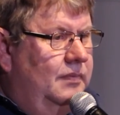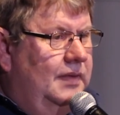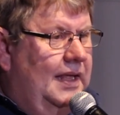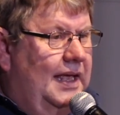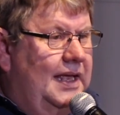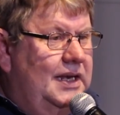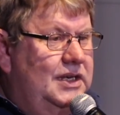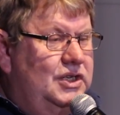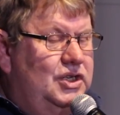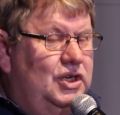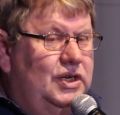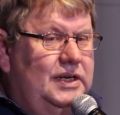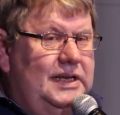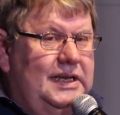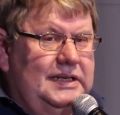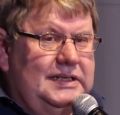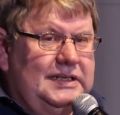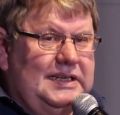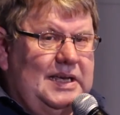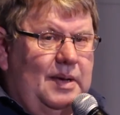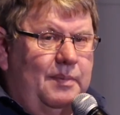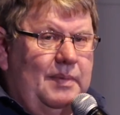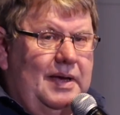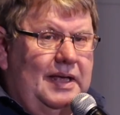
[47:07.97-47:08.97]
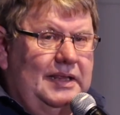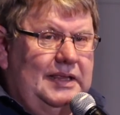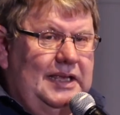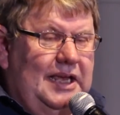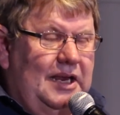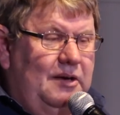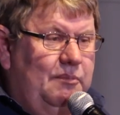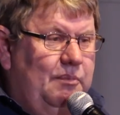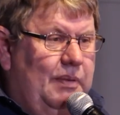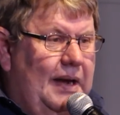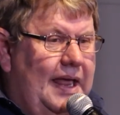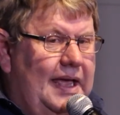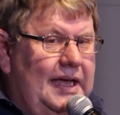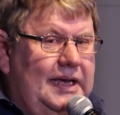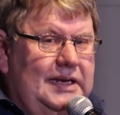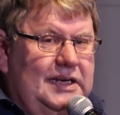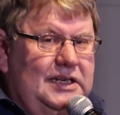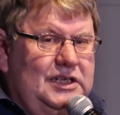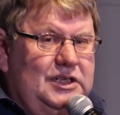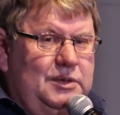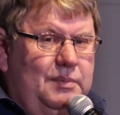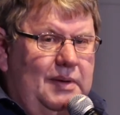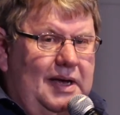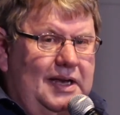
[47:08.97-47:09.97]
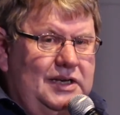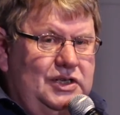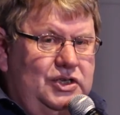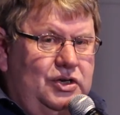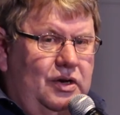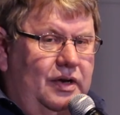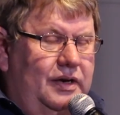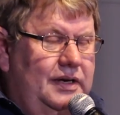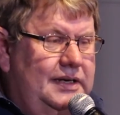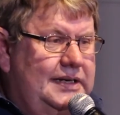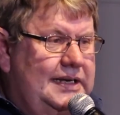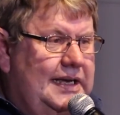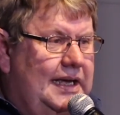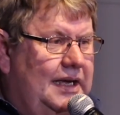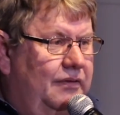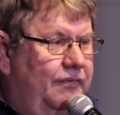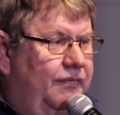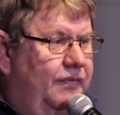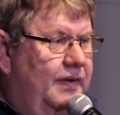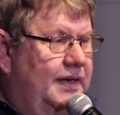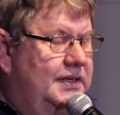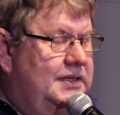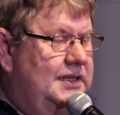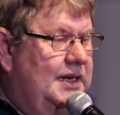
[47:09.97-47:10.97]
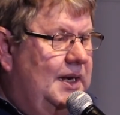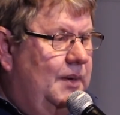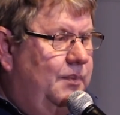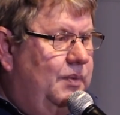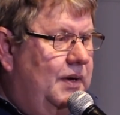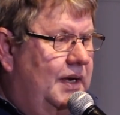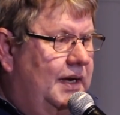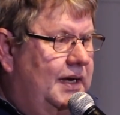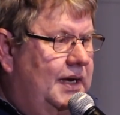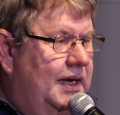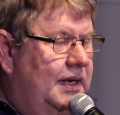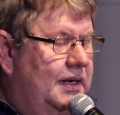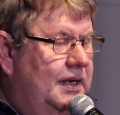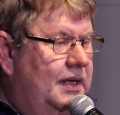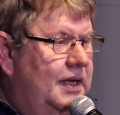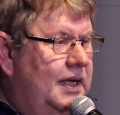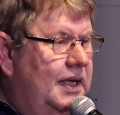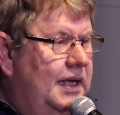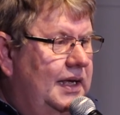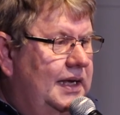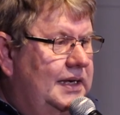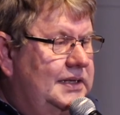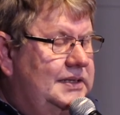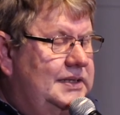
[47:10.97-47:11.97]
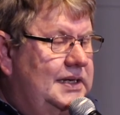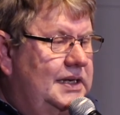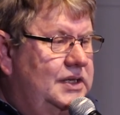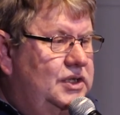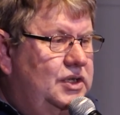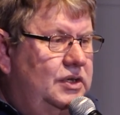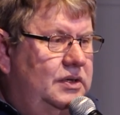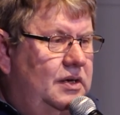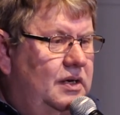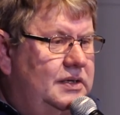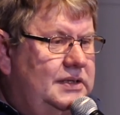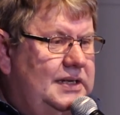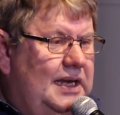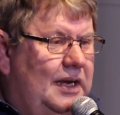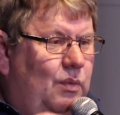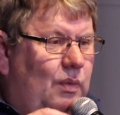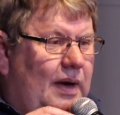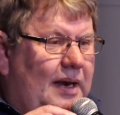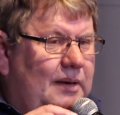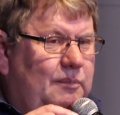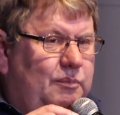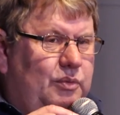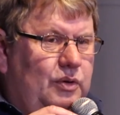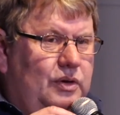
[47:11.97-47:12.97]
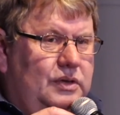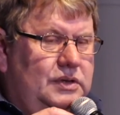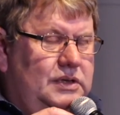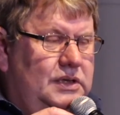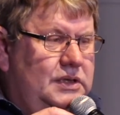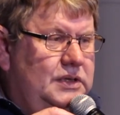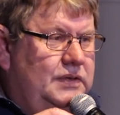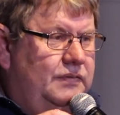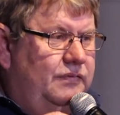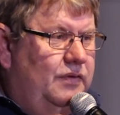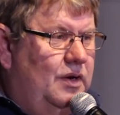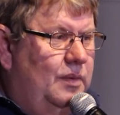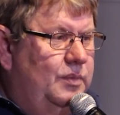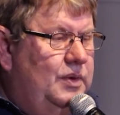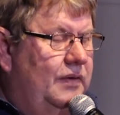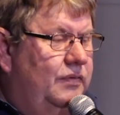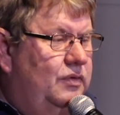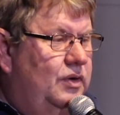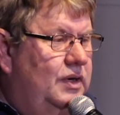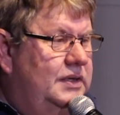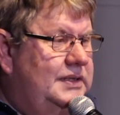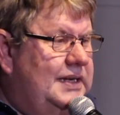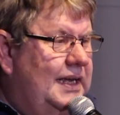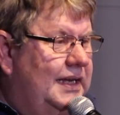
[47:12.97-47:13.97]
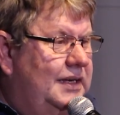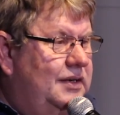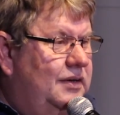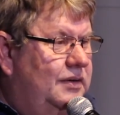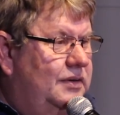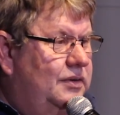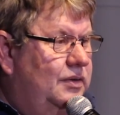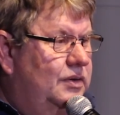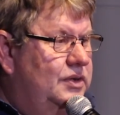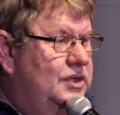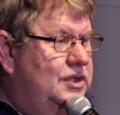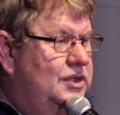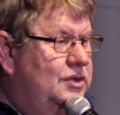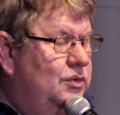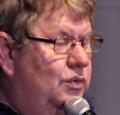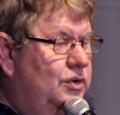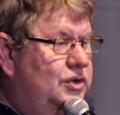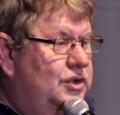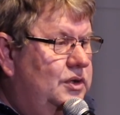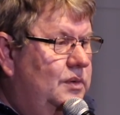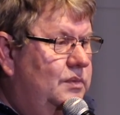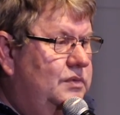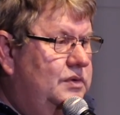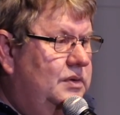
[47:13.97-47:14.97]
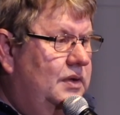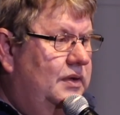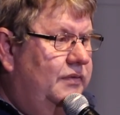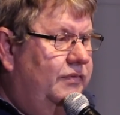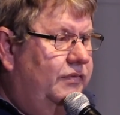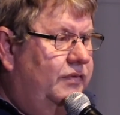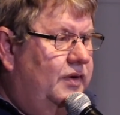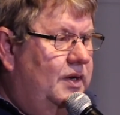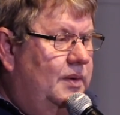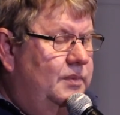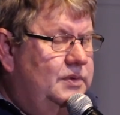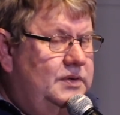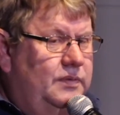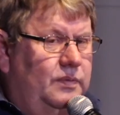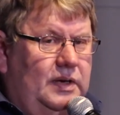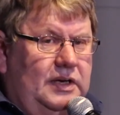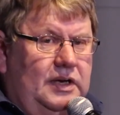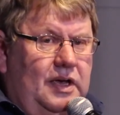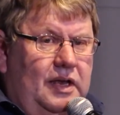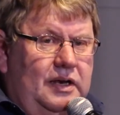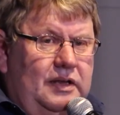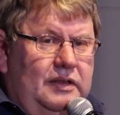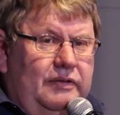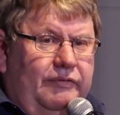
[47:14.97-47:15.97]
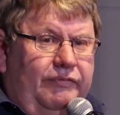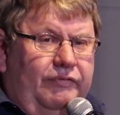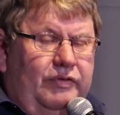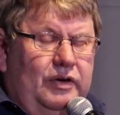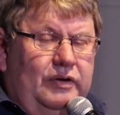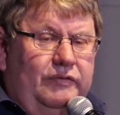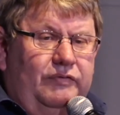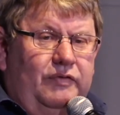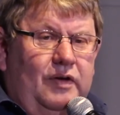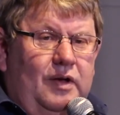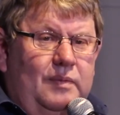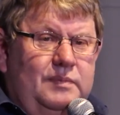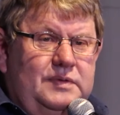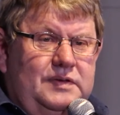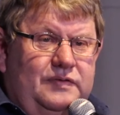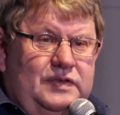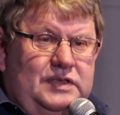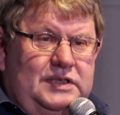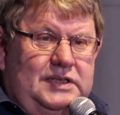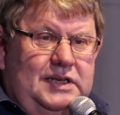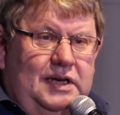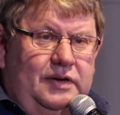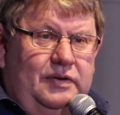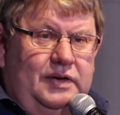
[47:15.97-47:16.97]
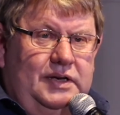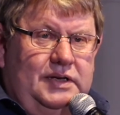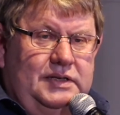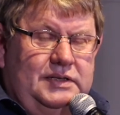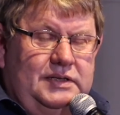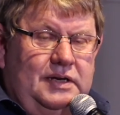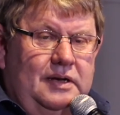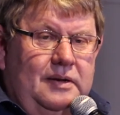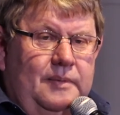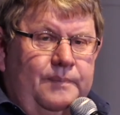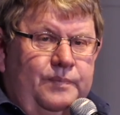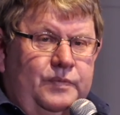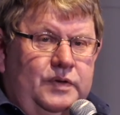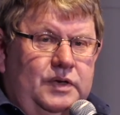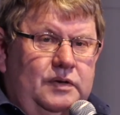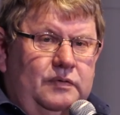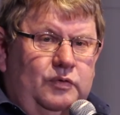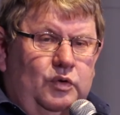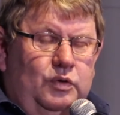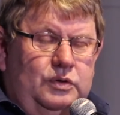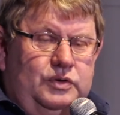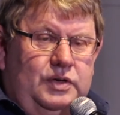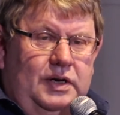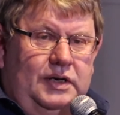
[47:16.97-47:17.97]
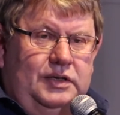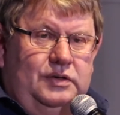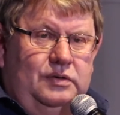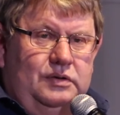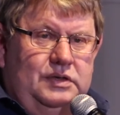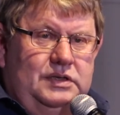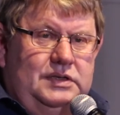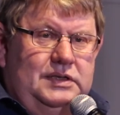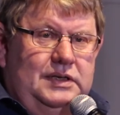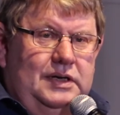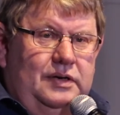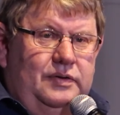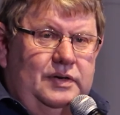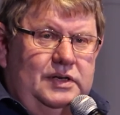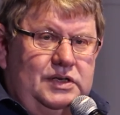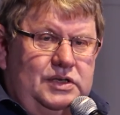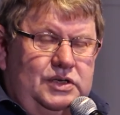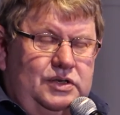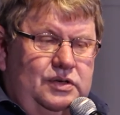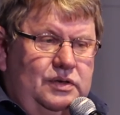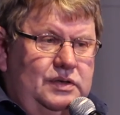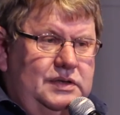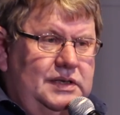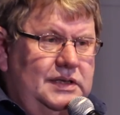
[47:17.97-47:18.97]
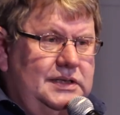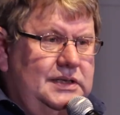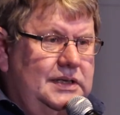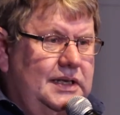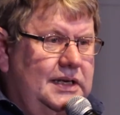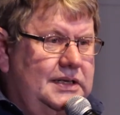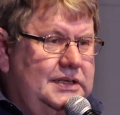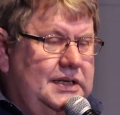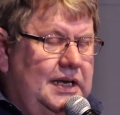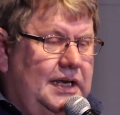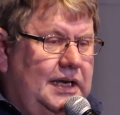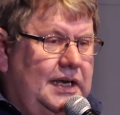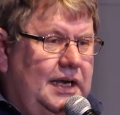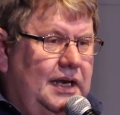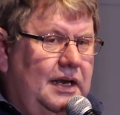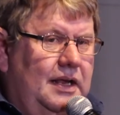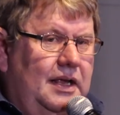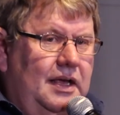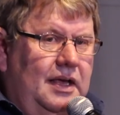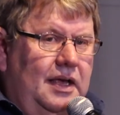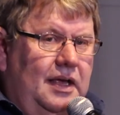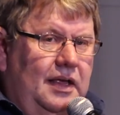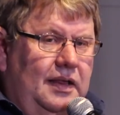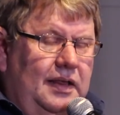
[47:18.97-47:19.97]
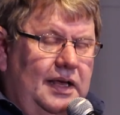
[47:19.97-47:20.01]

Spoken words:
The engineers come out there and plug it into my John Deere and fix it up like that. He says, you don't take one person's farm, you have got to take consortiums of the farm. So we go to the fruit farms of Ceres. You've all drunk those Ceres juices and things like that.